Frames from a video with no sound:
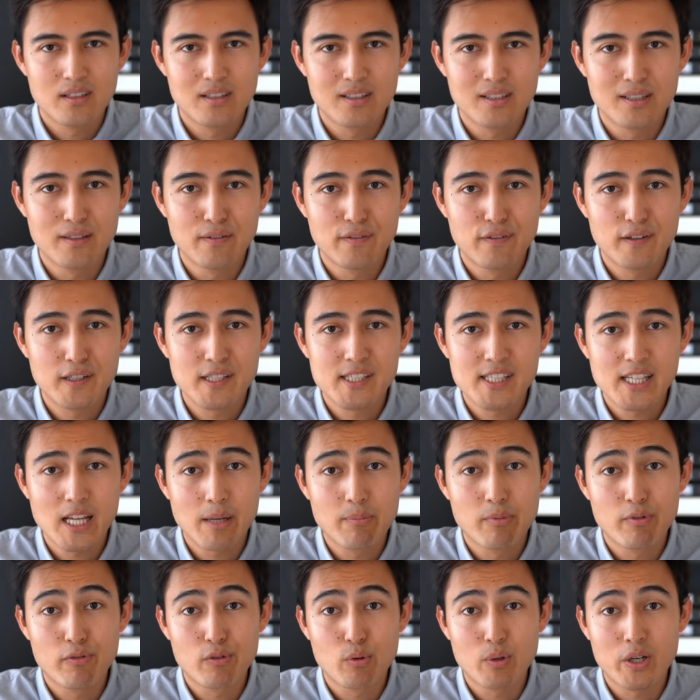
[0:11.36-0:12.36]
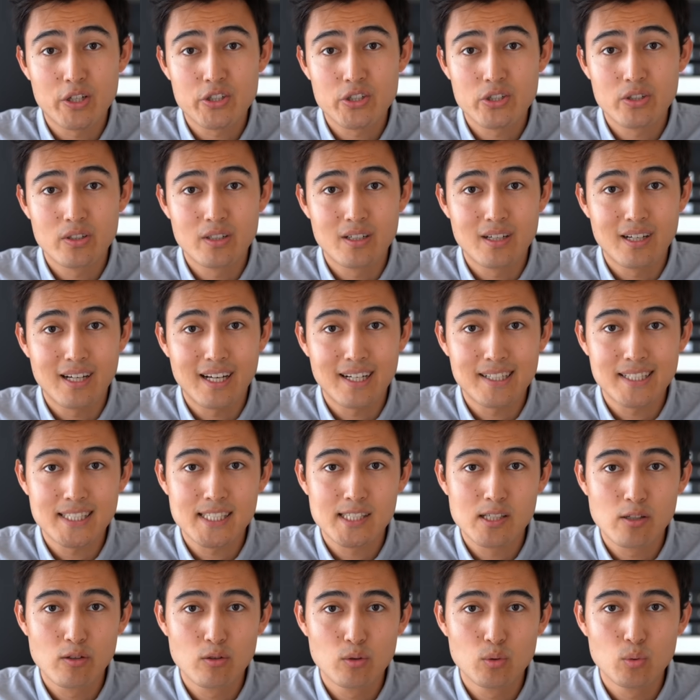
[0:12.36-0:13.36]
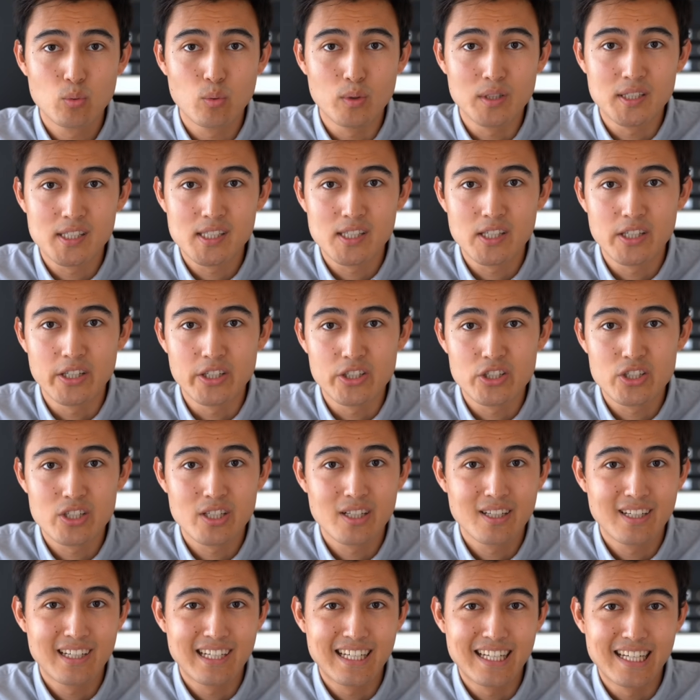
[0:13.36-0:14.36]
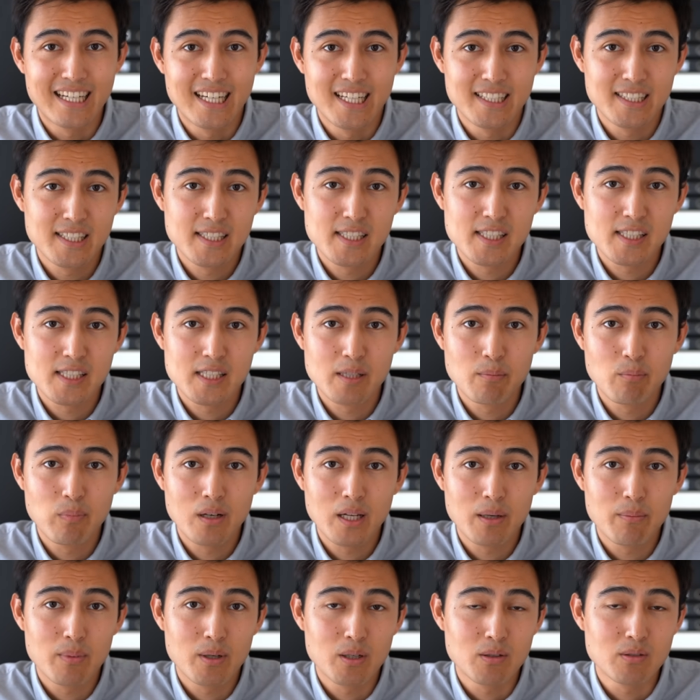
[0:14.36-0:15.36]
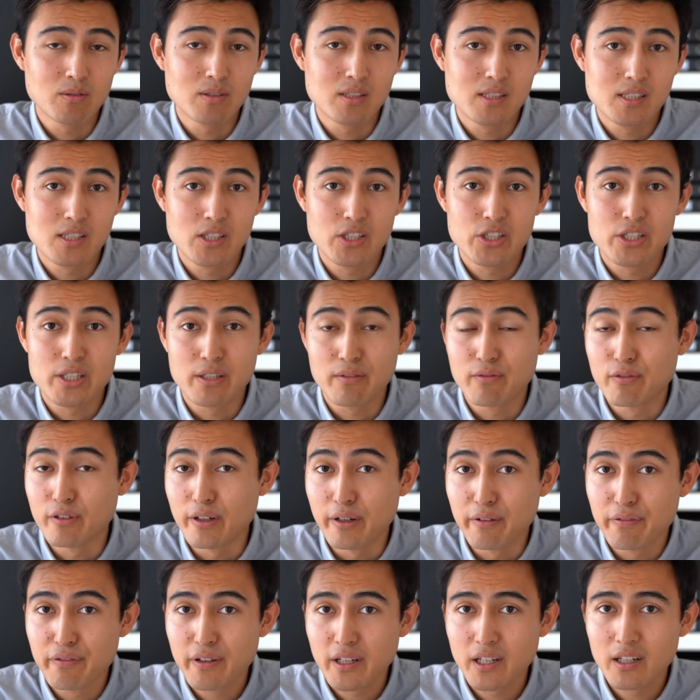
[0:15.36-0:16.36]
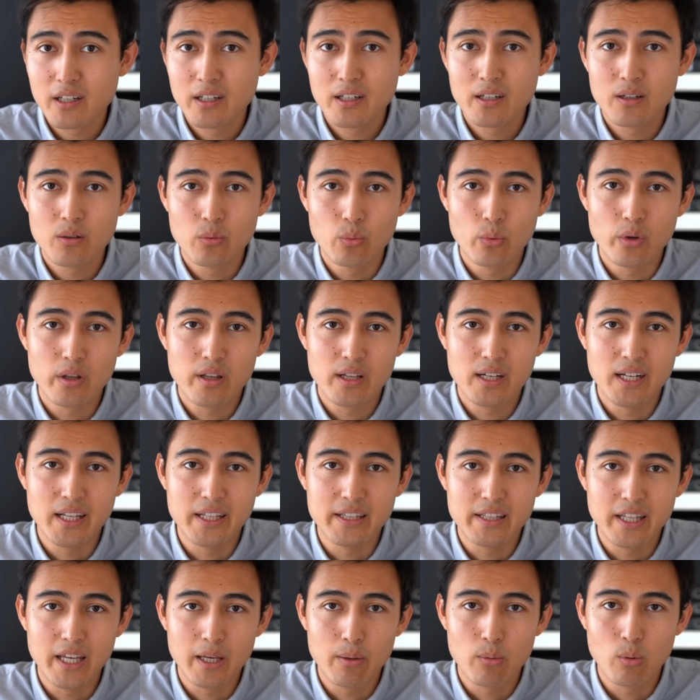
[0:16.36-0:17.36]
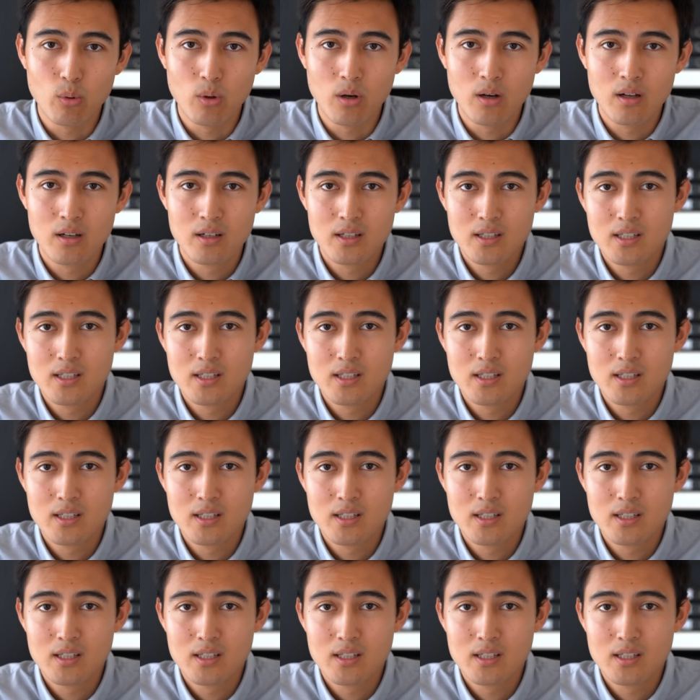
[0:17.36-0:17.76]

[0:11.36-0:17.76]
The first type of question has to do with search, and this is simply about searching for a figure within a table.